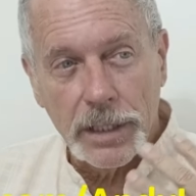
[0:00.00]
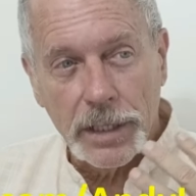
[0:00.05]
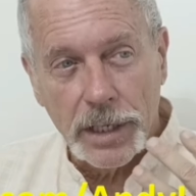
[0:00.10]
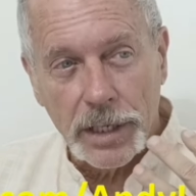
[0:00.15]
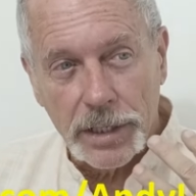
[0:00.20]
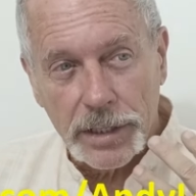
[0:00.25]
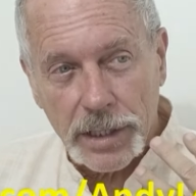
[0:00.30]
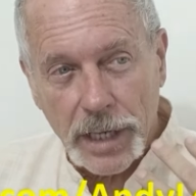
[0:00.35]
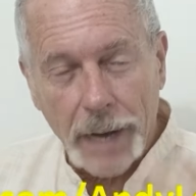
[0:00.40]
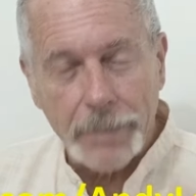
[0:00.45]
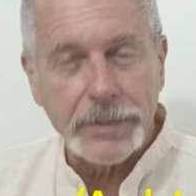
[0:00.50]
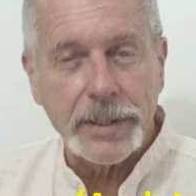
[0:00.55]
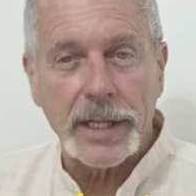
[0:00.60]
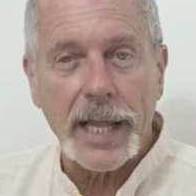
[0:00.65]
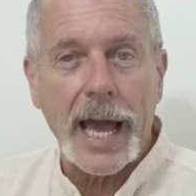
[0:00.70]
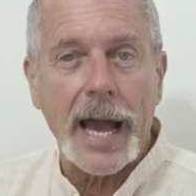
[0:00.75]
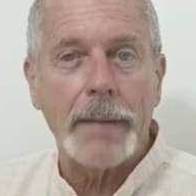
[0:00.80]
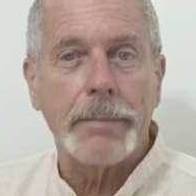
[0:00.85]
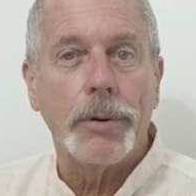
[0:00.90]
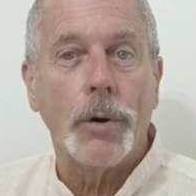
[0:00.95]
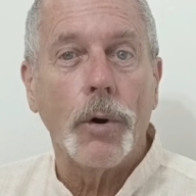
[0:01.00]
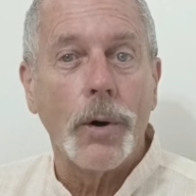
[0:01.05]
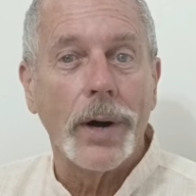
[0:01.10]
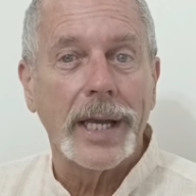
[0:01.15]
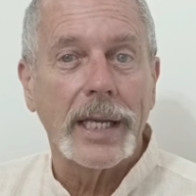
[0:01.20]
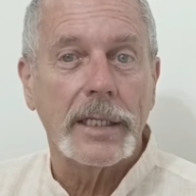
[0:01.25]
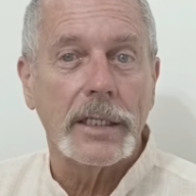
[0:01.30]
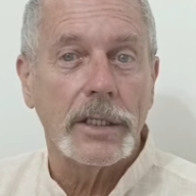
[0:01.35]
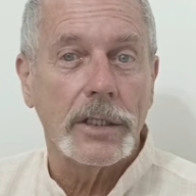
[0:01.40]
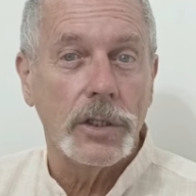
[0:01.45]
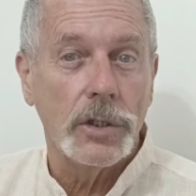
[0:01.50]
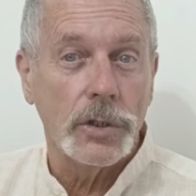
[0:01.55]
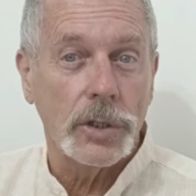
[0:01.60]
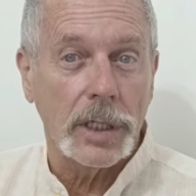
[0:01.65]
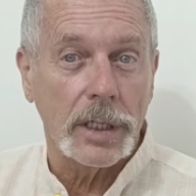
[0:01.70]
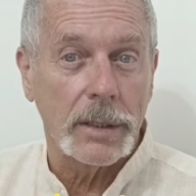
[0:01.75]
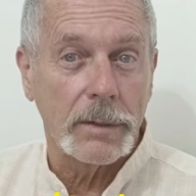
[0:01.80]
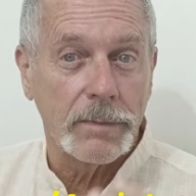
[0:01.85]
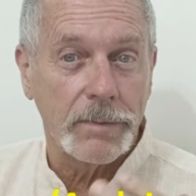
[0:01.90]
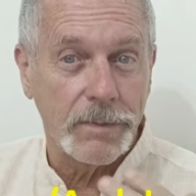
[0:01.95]
there's up to that point, you
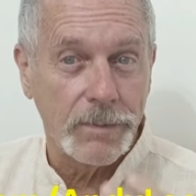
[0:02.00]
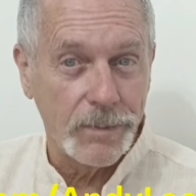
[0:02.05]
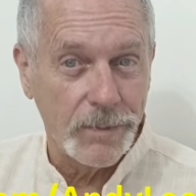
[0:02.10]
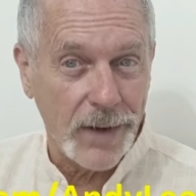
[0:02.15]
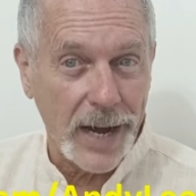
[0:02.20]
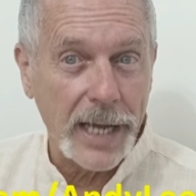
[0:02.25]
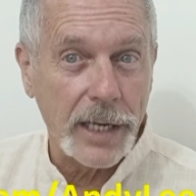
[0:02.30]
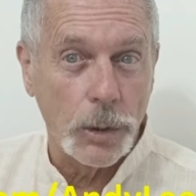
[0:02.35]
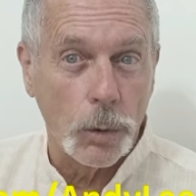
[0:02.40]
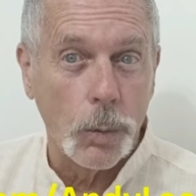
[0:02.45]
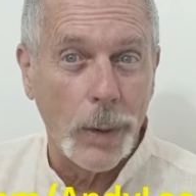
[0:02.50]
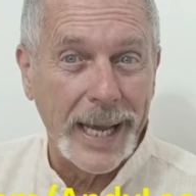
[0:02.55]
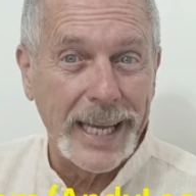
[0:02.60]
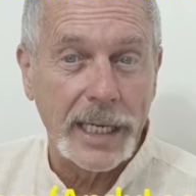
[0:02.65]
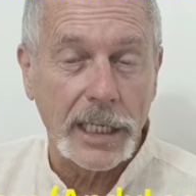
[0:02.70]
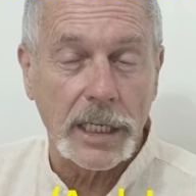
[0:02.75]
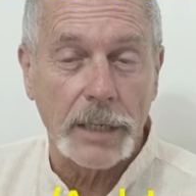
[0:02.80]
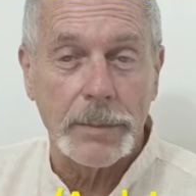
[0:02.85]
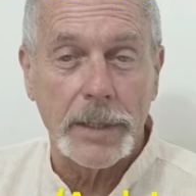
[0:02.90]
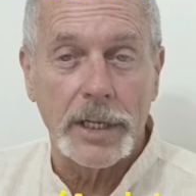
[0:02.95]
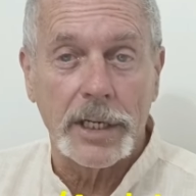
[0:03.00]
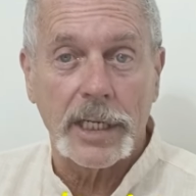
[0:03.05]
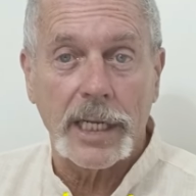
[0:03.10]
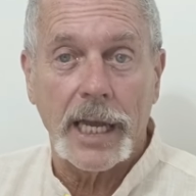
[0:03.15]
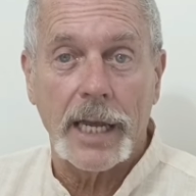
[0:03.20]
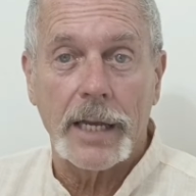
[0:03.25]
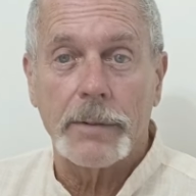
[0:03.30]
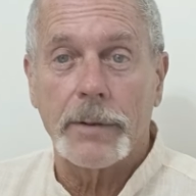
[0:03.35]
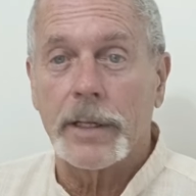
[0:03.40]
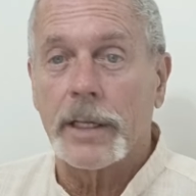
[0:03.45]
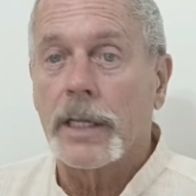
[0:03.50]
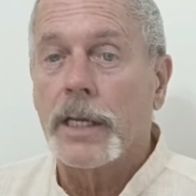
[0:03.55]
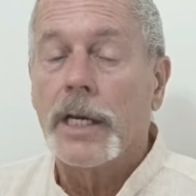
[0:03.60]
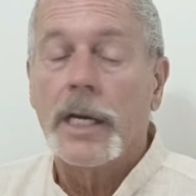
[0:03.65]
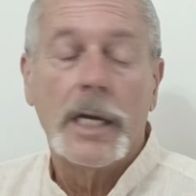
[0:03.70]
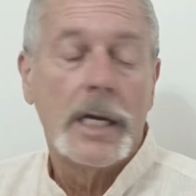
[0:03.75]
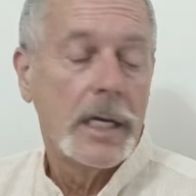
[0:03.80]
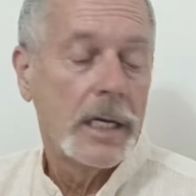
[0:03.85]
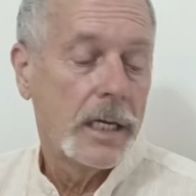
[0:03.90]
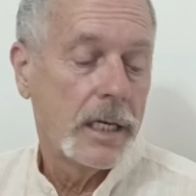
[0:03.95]
can find a way to communicate with
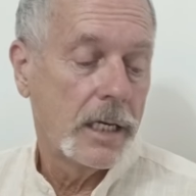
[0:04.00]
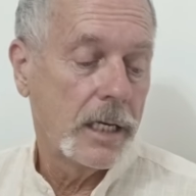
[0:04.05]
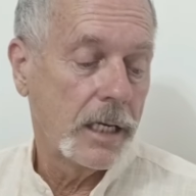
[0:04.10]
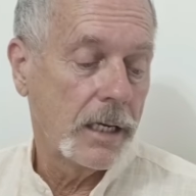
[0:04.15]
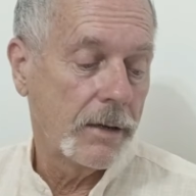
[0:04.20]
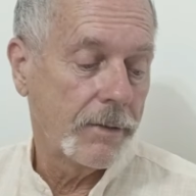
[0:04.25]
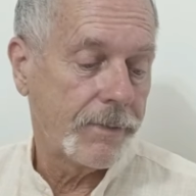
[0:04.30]
me.